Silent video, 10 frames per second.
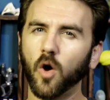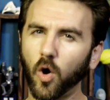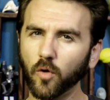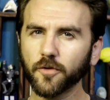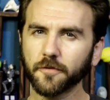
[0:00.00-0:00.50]

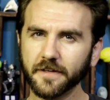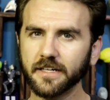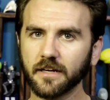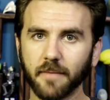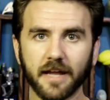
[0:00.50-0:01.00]

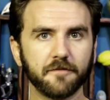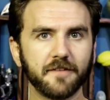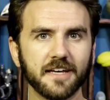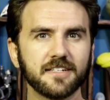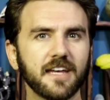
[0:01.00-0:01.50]
overfitting
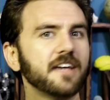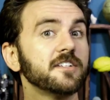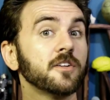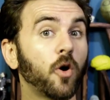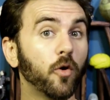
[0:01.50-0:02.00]
manifests as
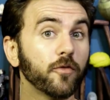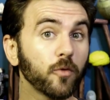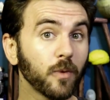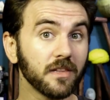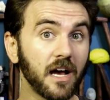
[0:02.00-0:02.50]
an
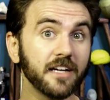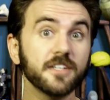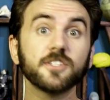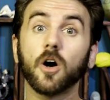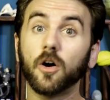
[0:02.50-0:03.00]

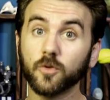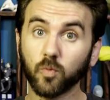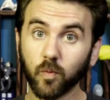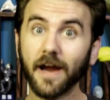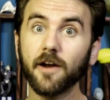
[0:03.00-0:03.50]
over-reliance
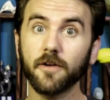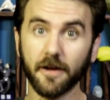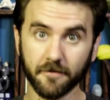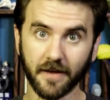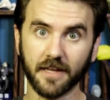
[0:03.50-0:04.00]
on rare
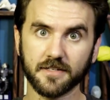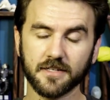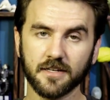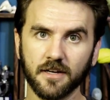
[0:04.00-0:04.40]
events